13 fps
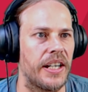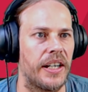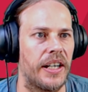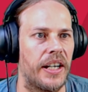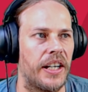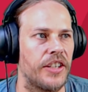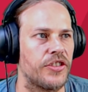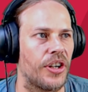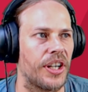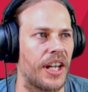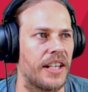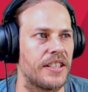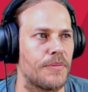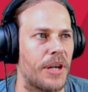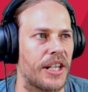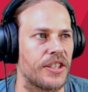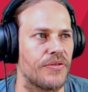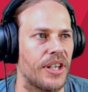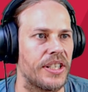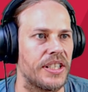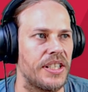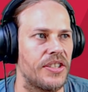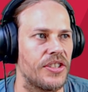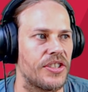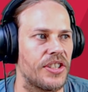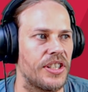Gigantamax ready. You
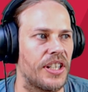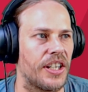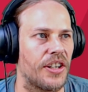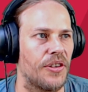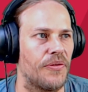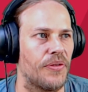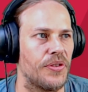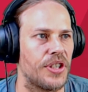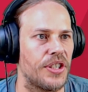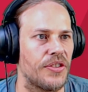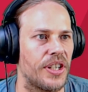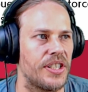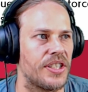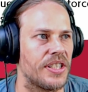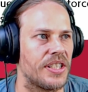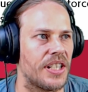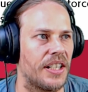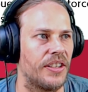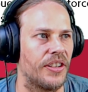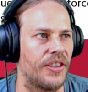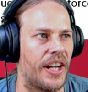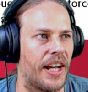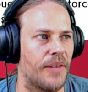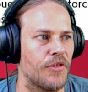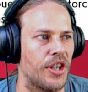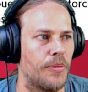can see there, go through Cinderace, Inteleon,
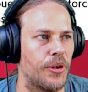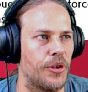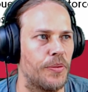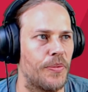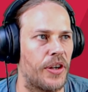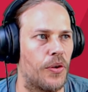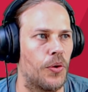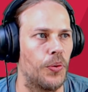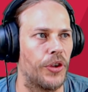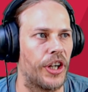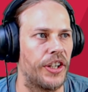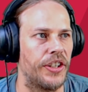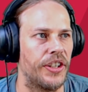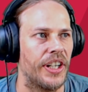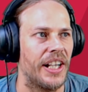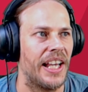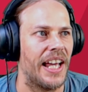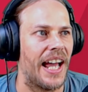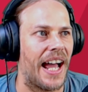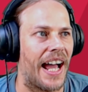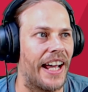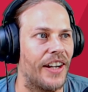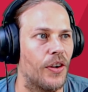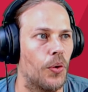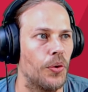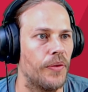and Rillaboom, they're all done. And
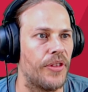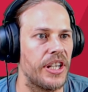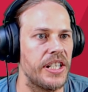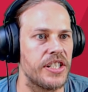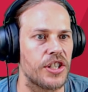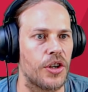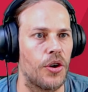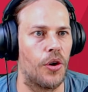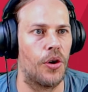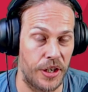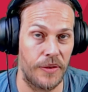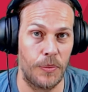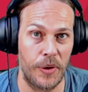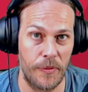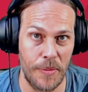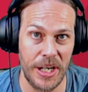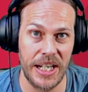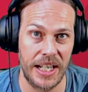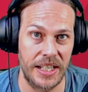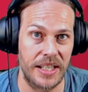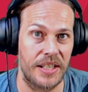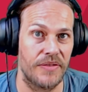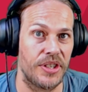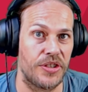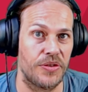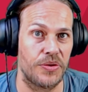all of these are caught with me as the
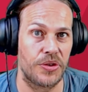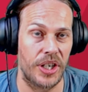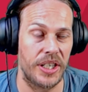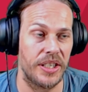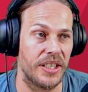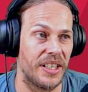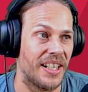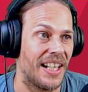original trainer,